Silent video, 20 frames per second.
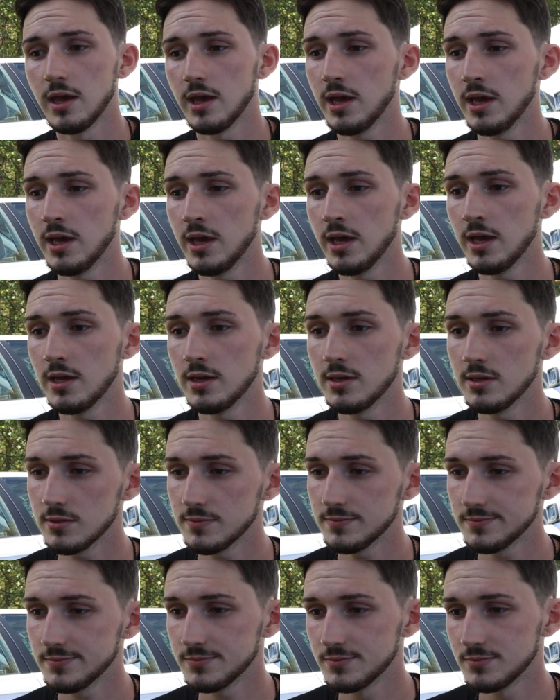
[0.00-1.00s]
And
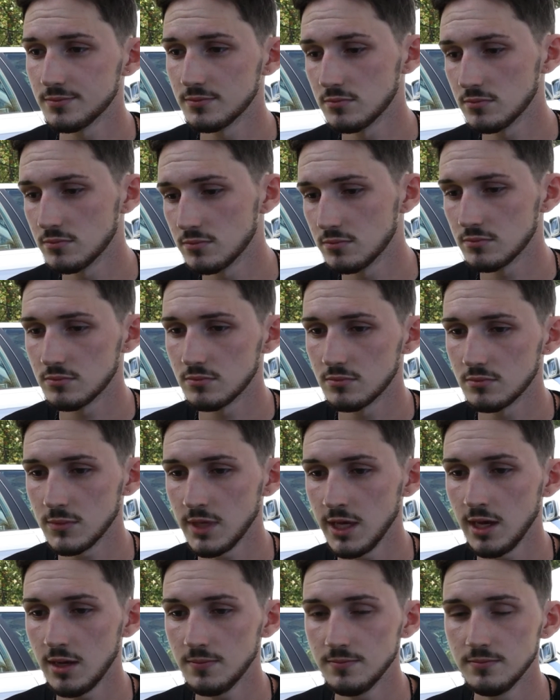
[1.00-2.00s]

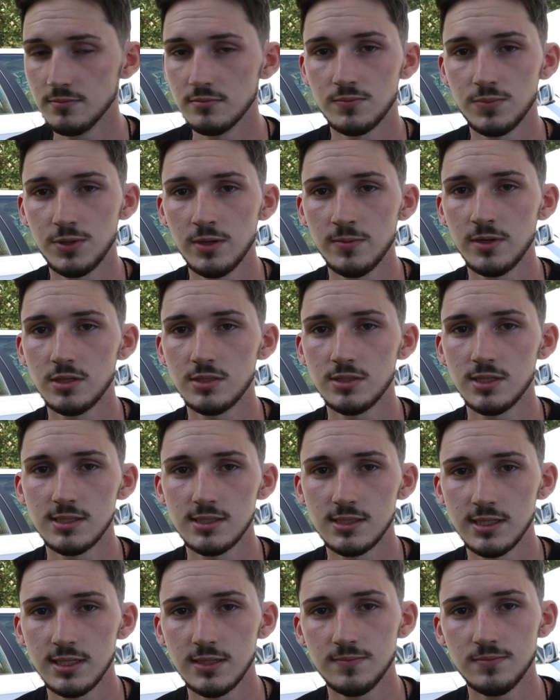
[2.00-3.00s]
yeah, pretty much
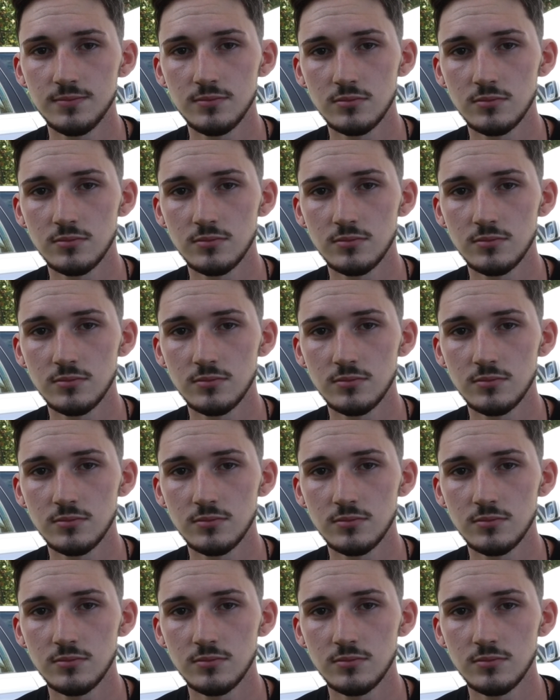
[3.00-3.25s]
that's it.